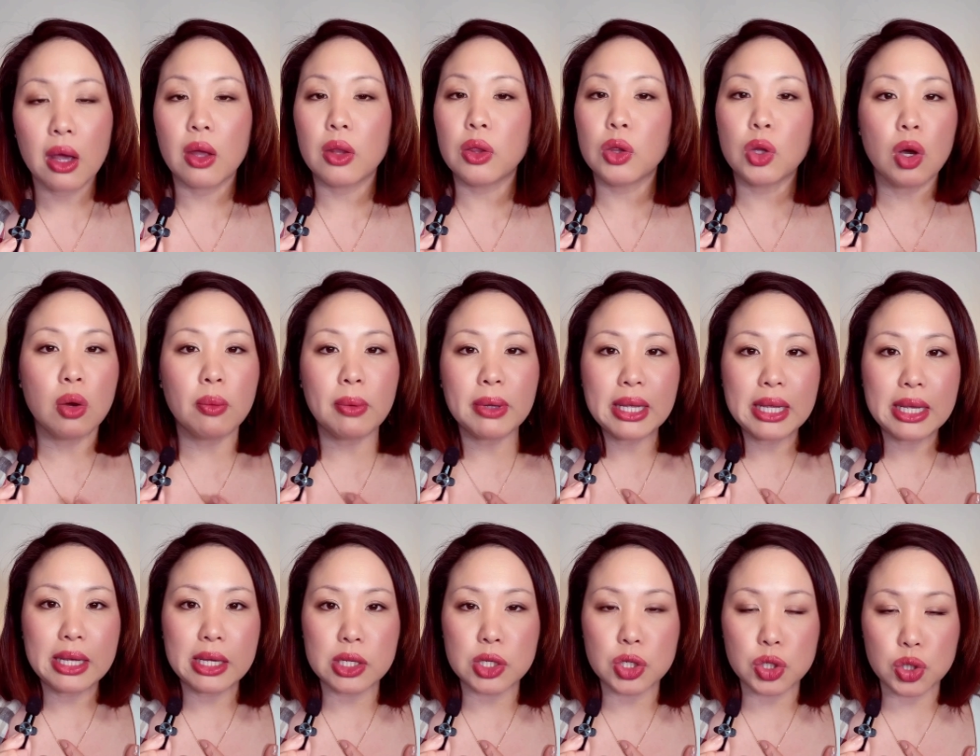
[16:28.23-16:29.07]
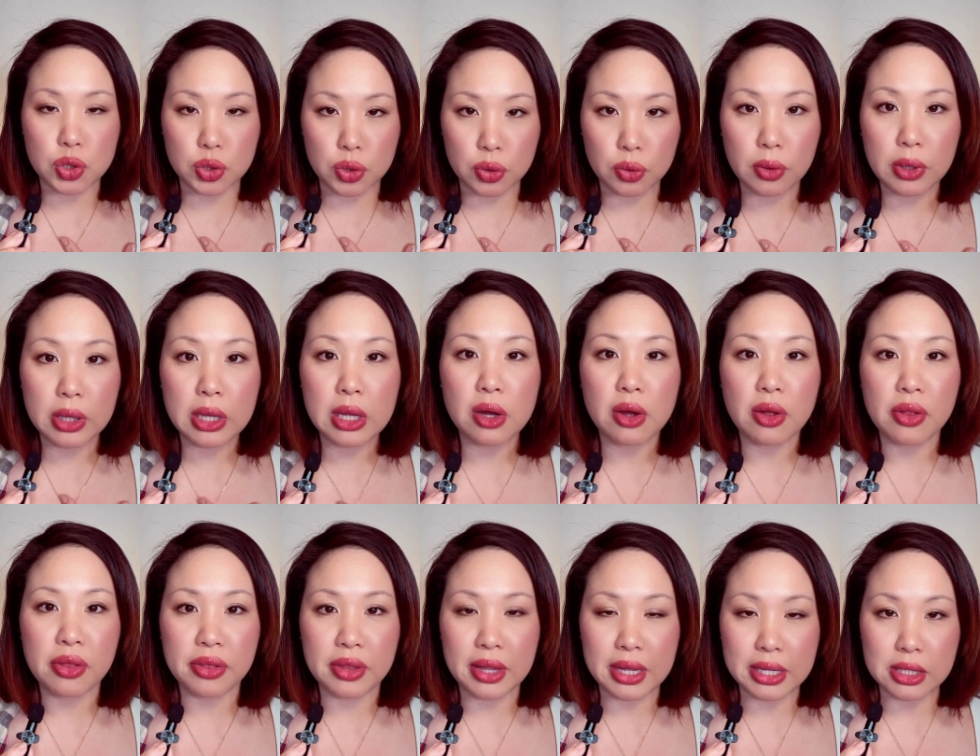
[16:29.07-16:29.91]
Nobody is truly
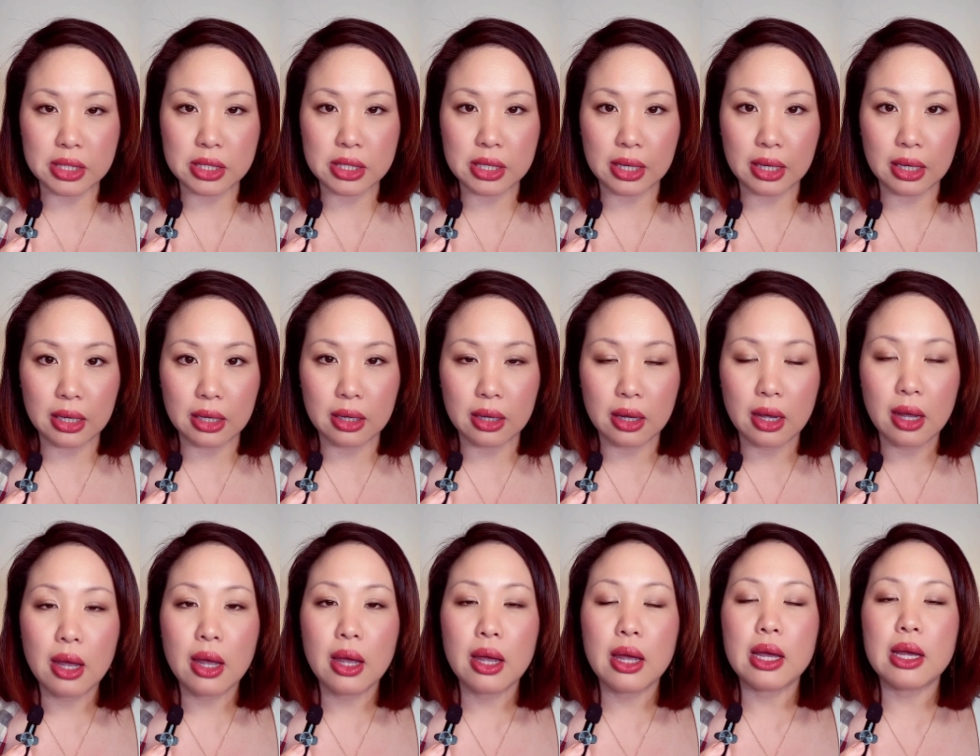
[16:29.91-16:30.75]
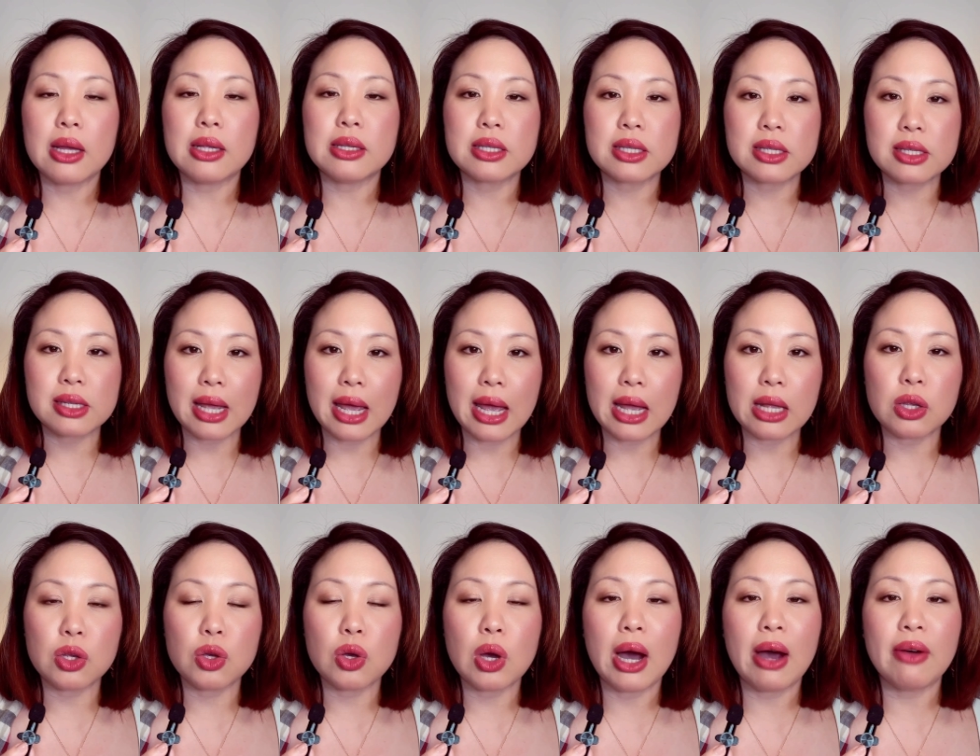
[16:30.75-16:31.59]
authentic.
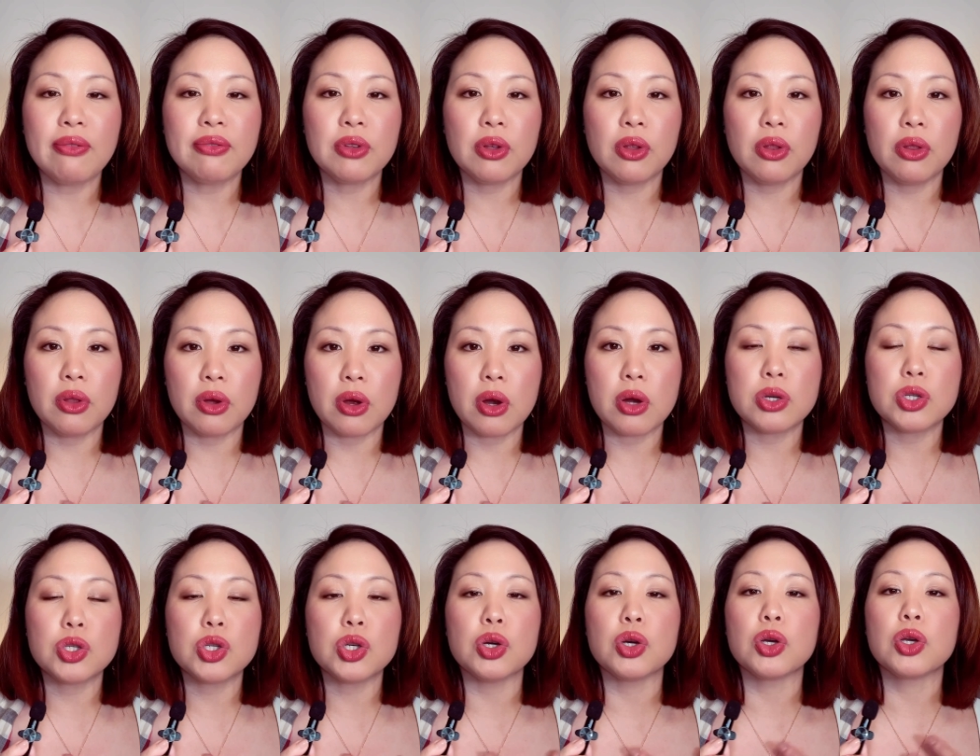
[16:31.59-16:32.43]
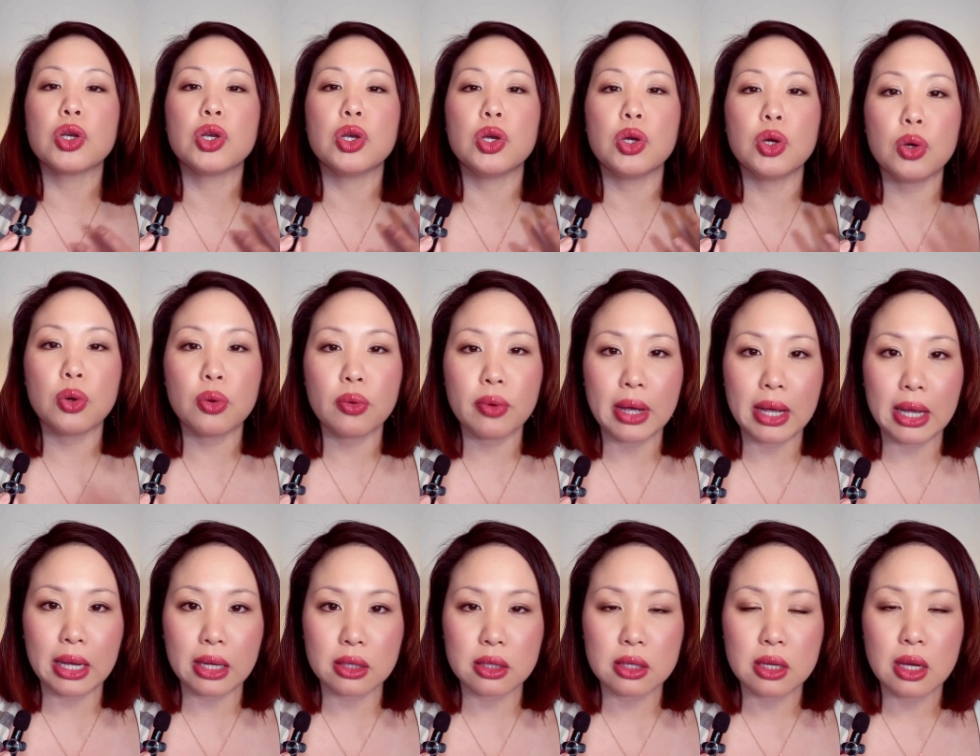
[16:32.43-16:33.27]
Instead, you have to learn to
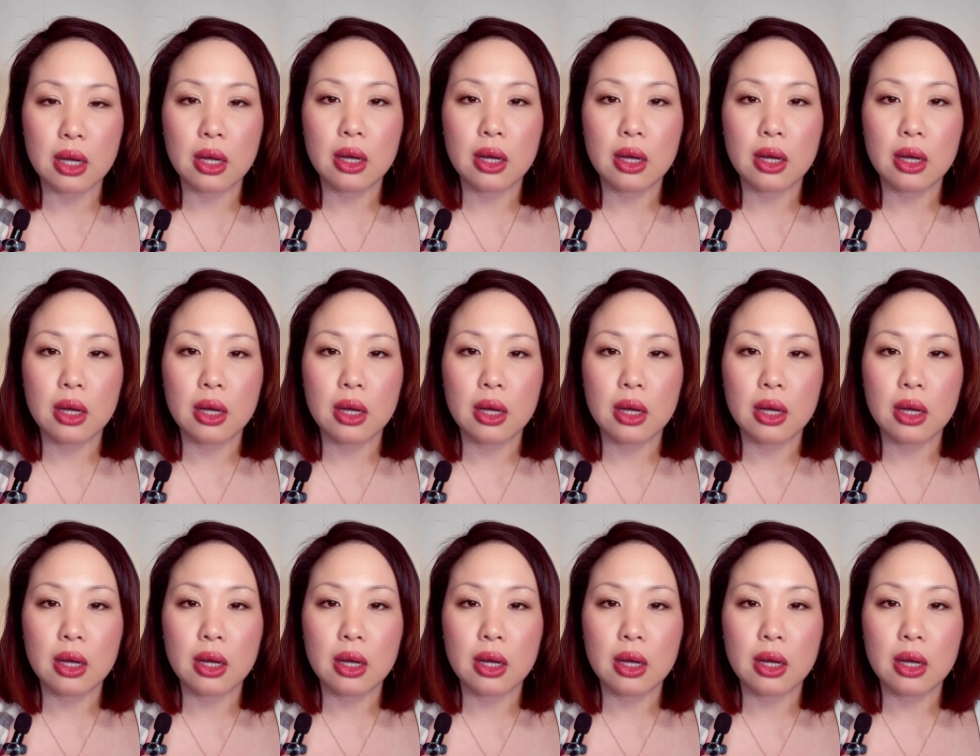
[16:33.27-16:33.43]
curate